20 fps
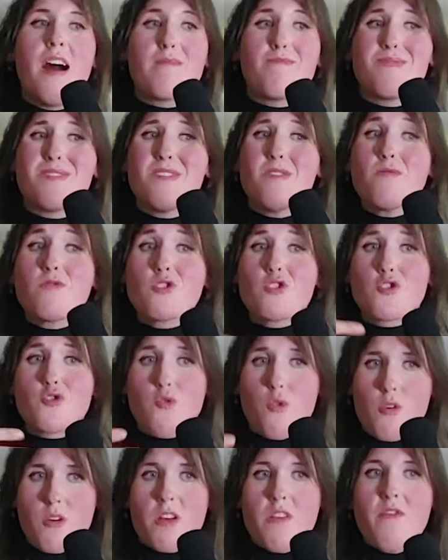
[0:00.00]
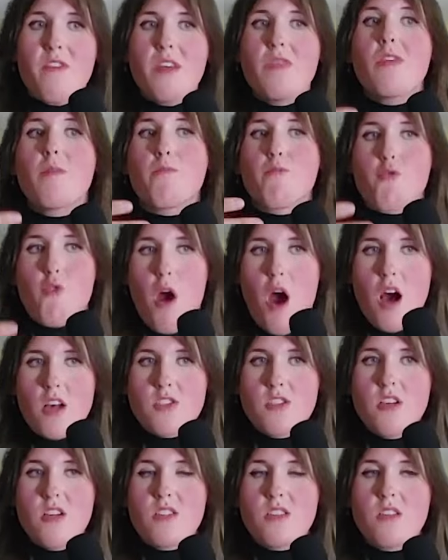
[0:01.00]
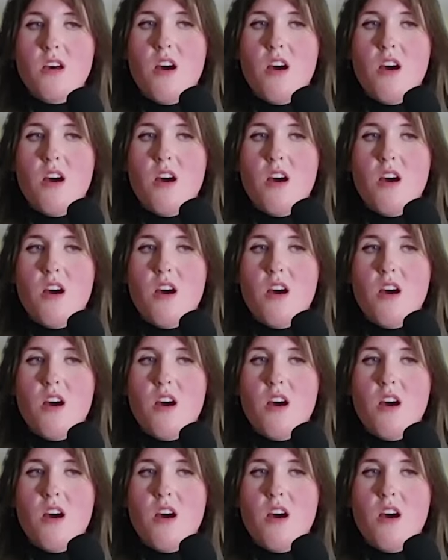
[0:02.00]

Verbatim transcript: I'm still sort of in the process